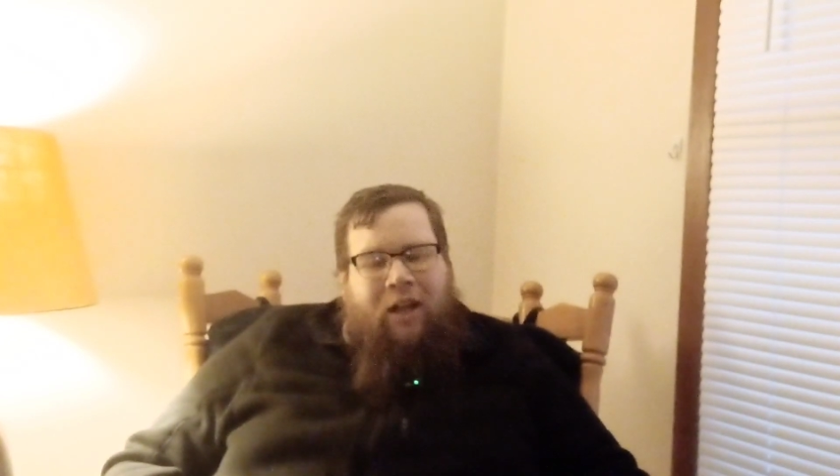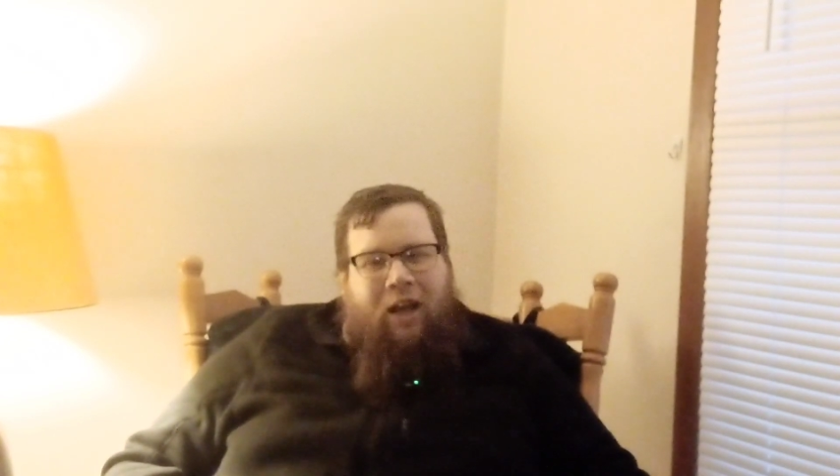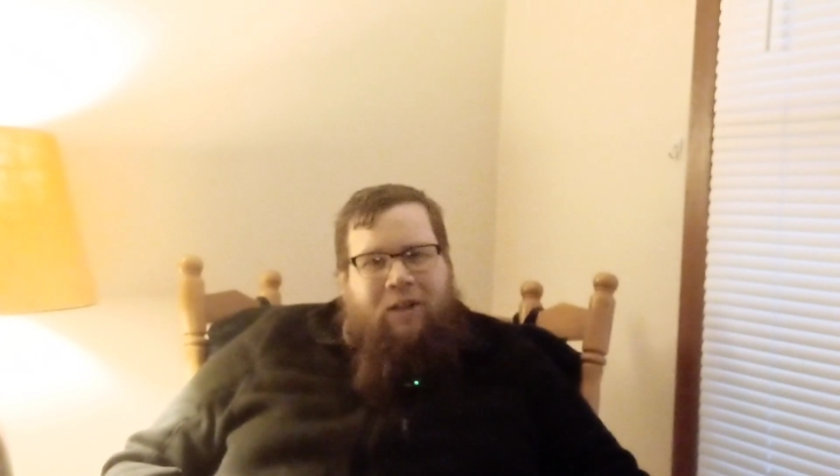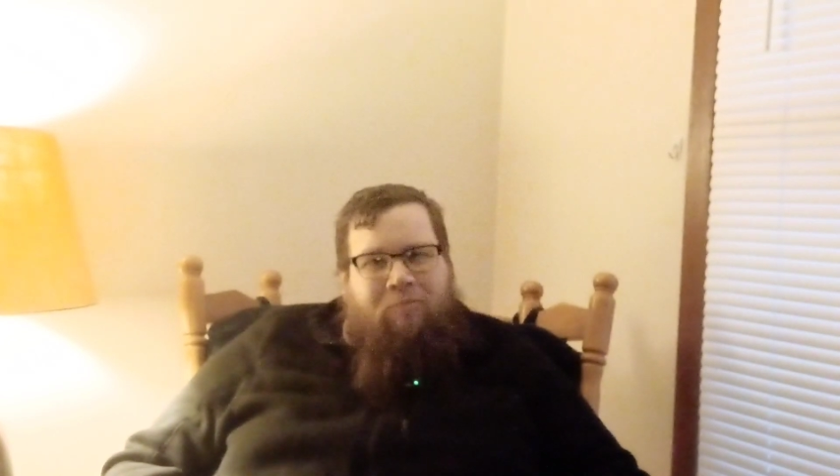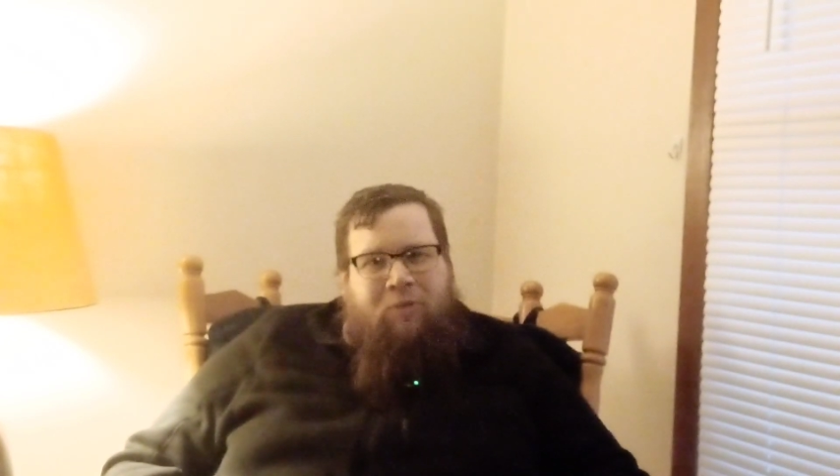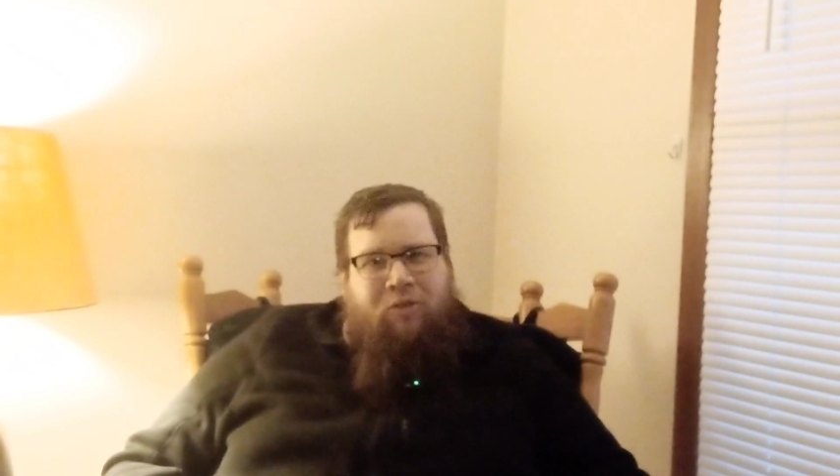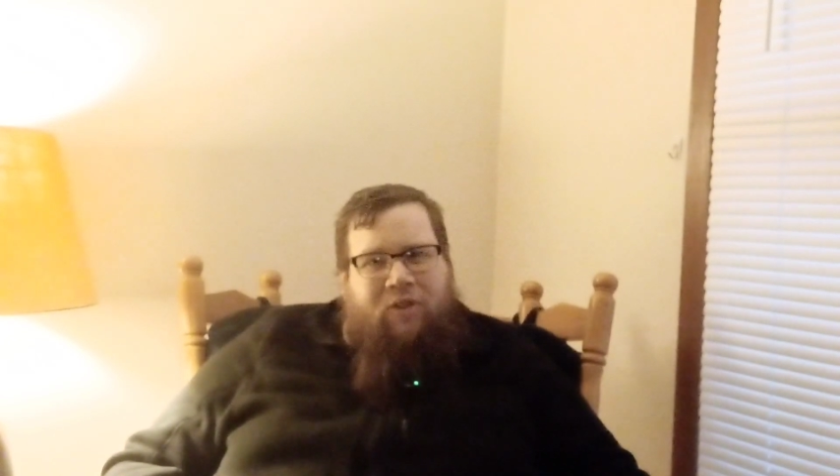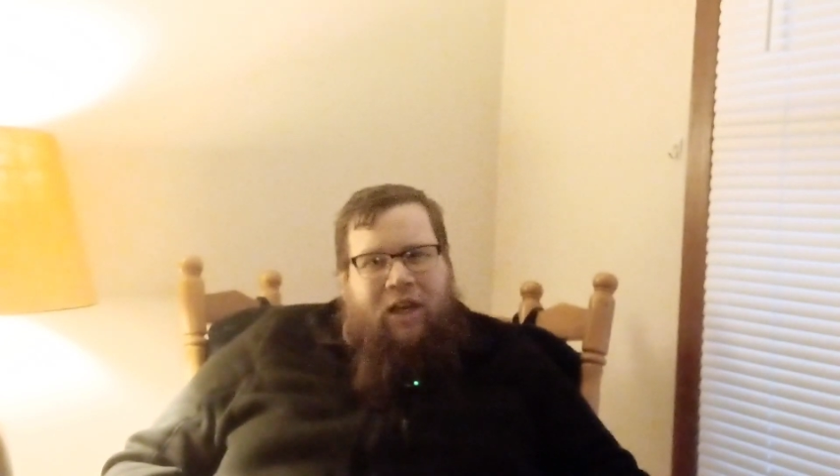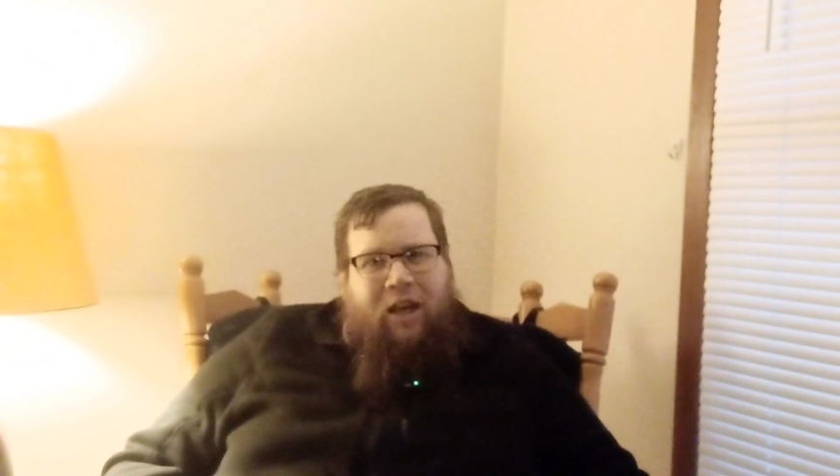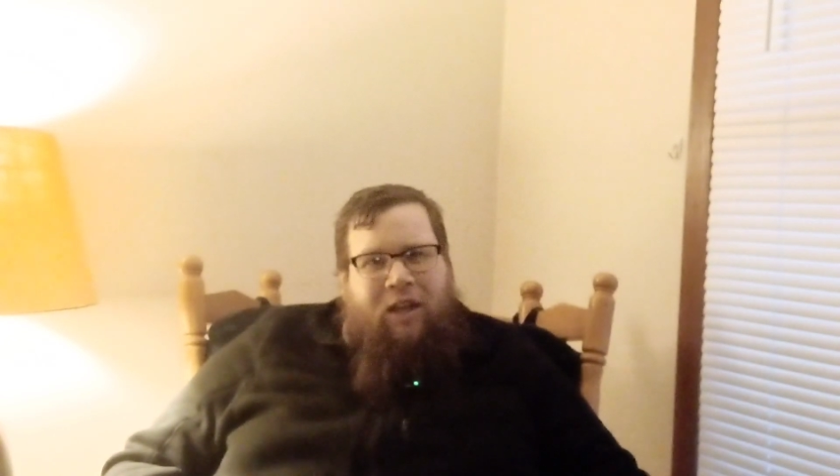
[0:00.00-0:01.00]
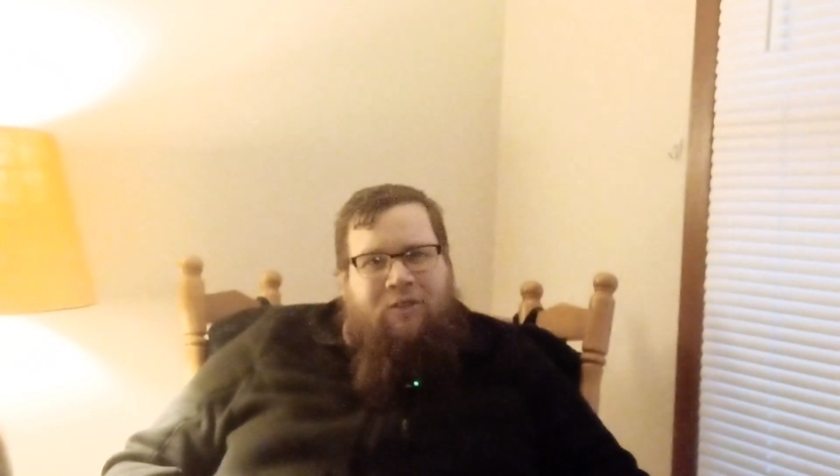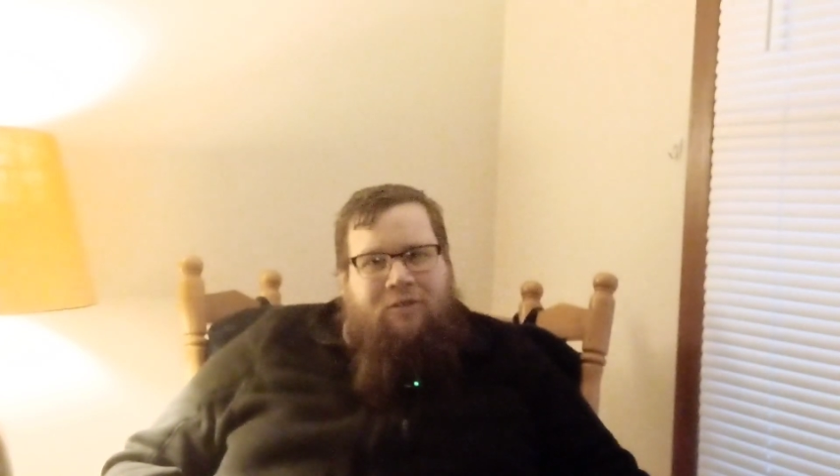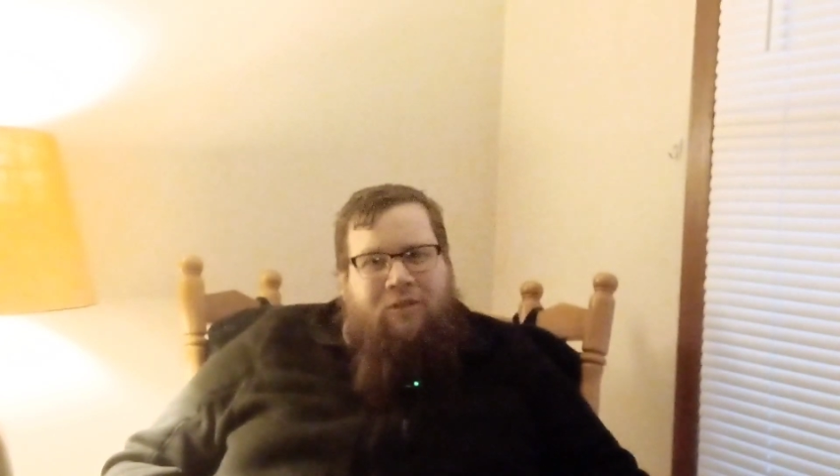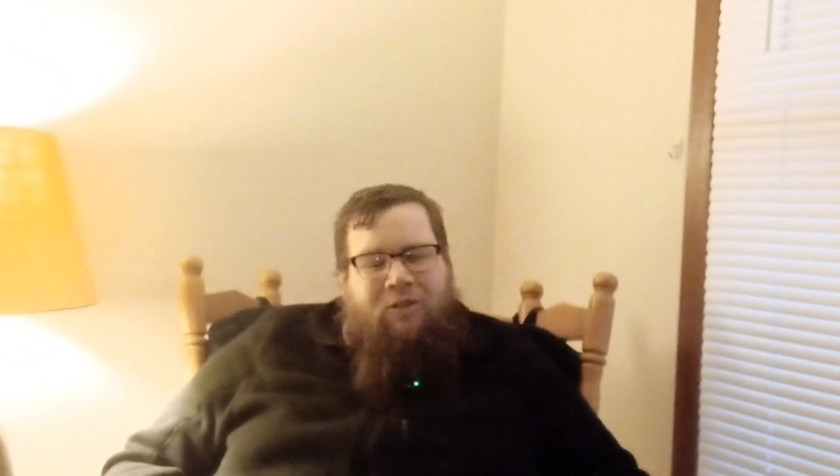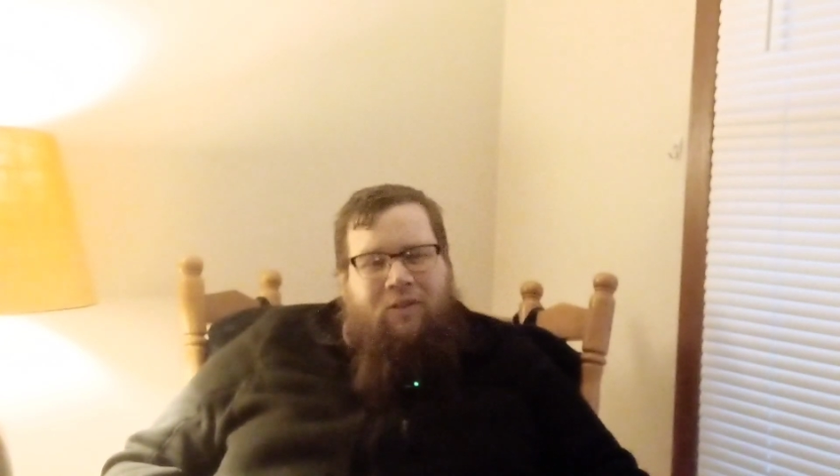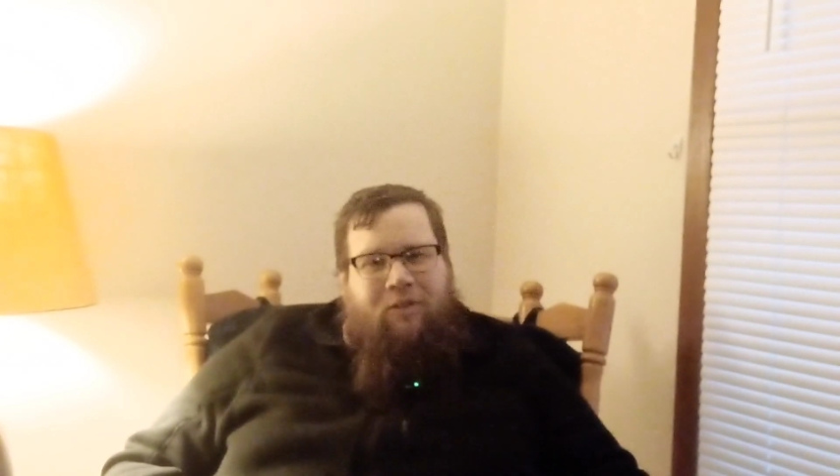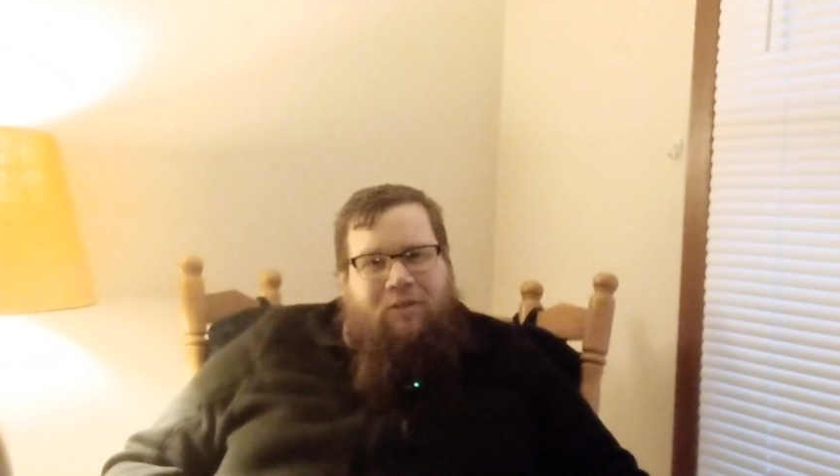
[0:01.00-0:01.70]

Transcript: And the movie ends